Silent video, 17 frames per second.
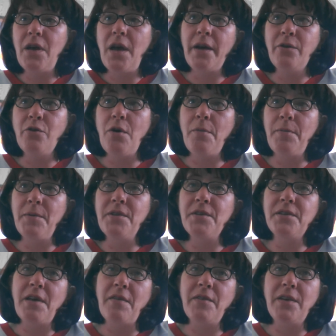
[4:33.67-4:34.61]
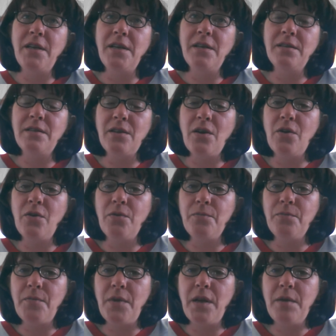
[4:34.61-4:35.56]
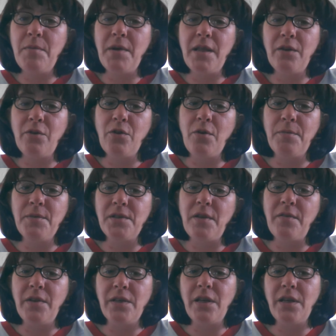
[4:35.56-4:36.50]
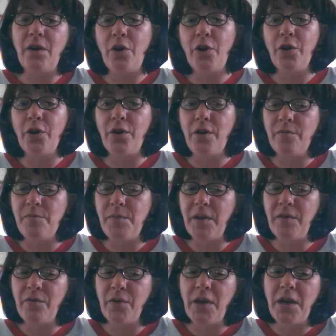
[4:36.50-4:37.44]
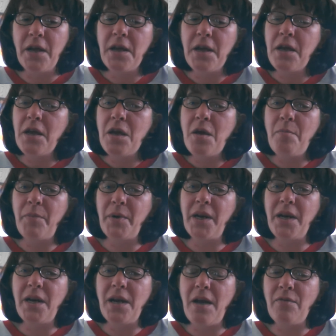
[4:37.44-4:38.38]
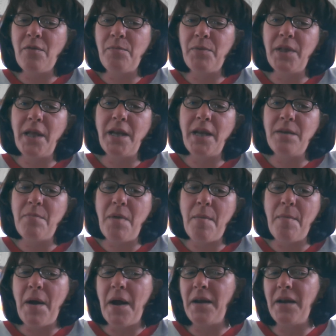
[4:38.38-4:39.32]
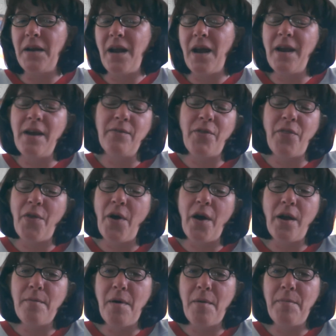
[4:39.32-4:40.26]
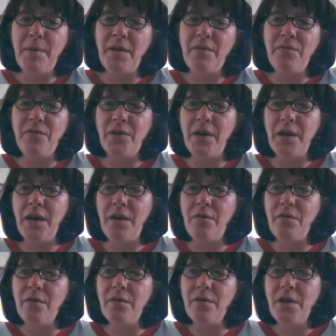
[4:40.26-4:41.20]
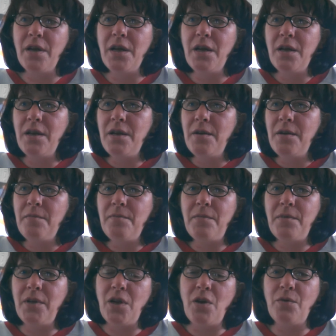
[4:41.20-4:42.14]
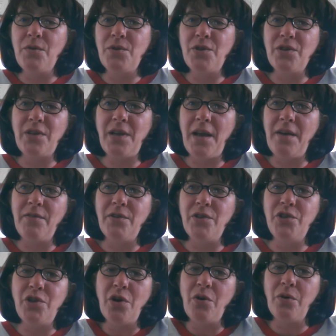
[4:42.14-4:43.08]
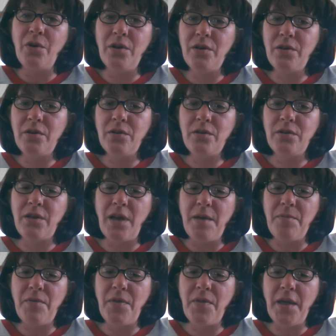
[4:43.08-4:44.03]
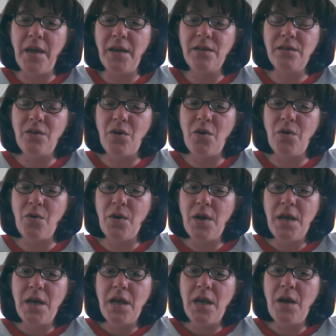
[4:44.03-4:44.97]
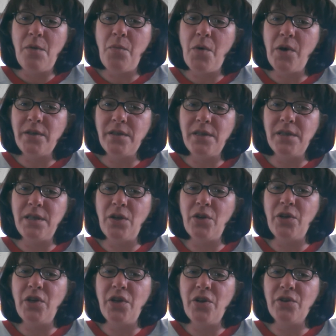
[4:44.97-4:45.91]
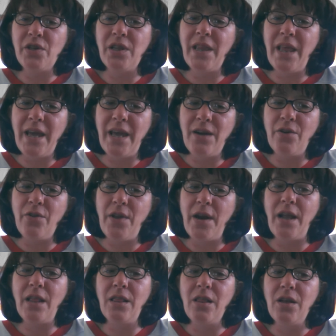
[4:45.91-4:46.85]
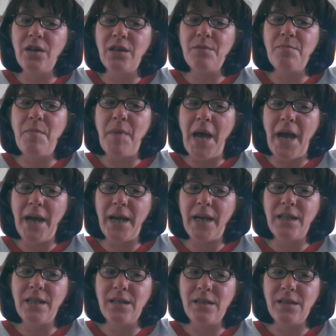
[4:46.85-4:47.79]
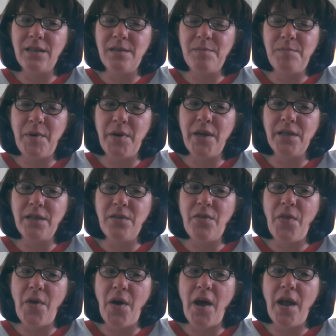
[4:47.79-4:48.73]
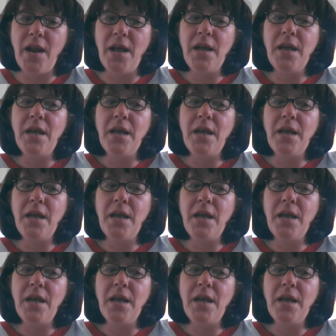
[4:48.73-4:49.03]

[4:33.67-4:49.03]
grew up in the 70s, so anybody that grew up in the 70s had heard of Bigfoot. But it never played in my mind, and I never thought about Bigfoot. I never, it was just kind of a joke type thing. So it wasn't until years later that I looked back at this experience and thought,